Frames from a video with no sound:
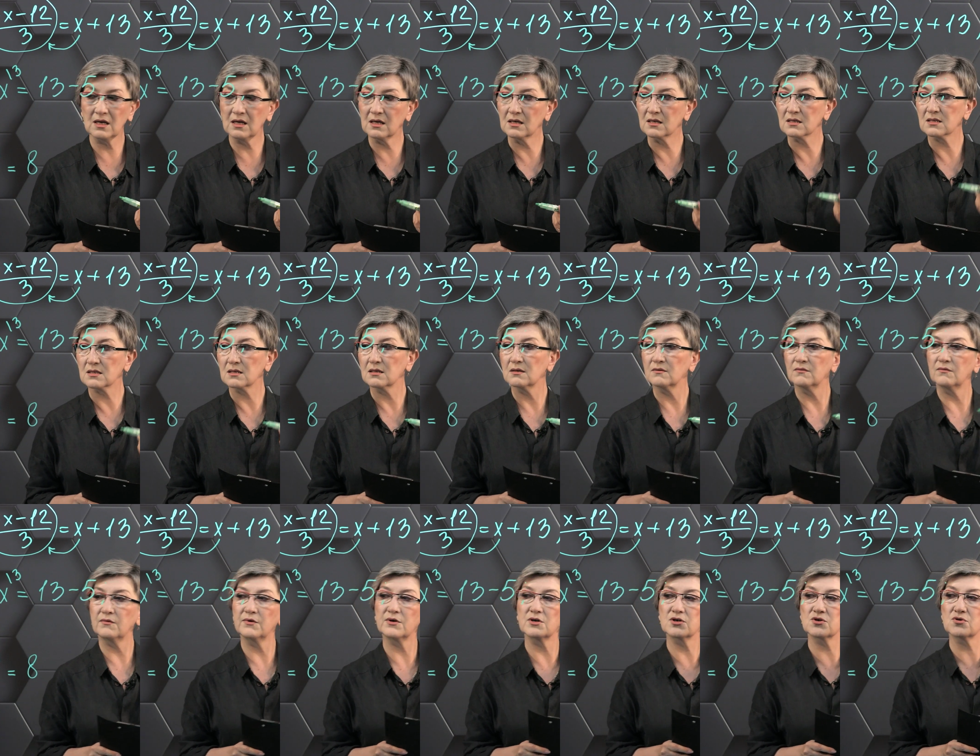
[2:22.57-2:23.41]
The
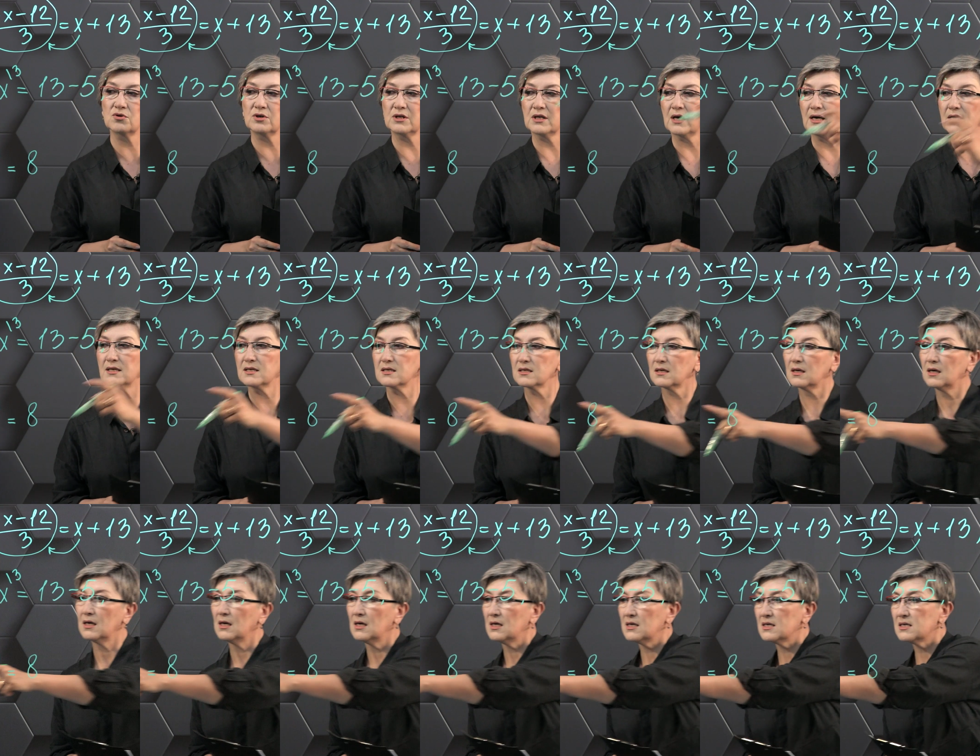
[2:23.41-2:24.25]
result is
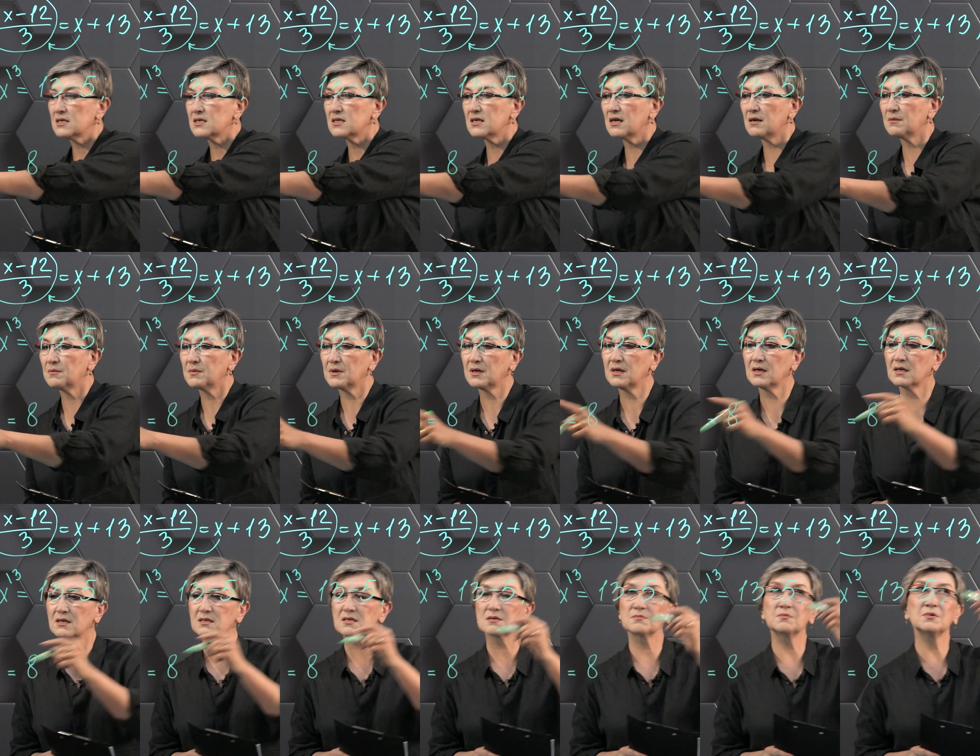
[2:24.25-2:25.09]
7x
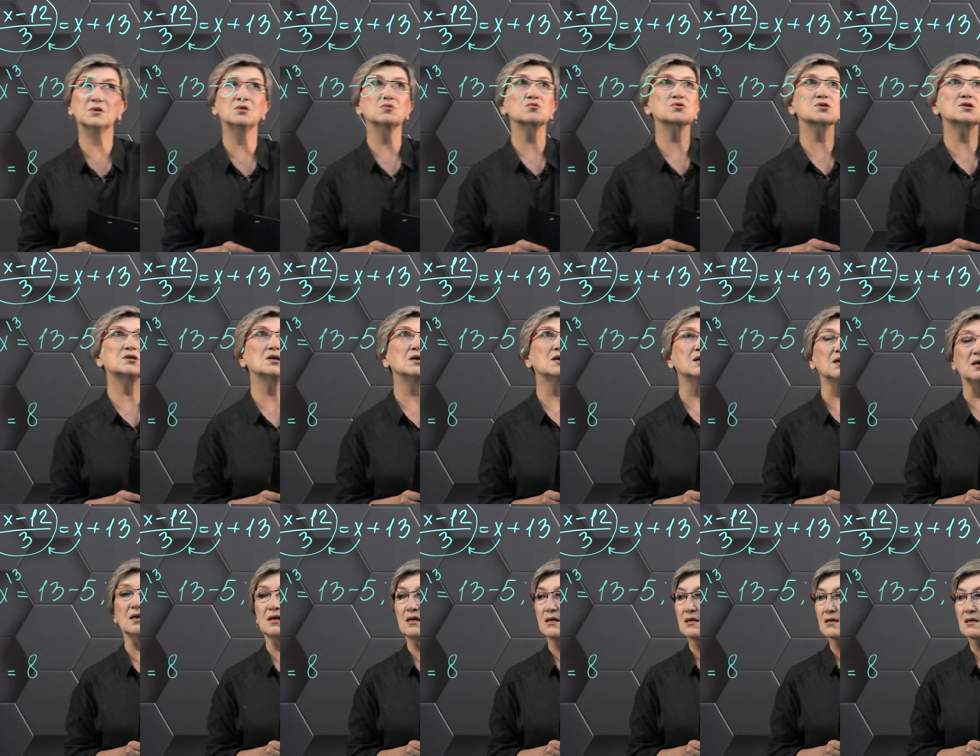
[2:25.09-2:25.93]
minus 3x is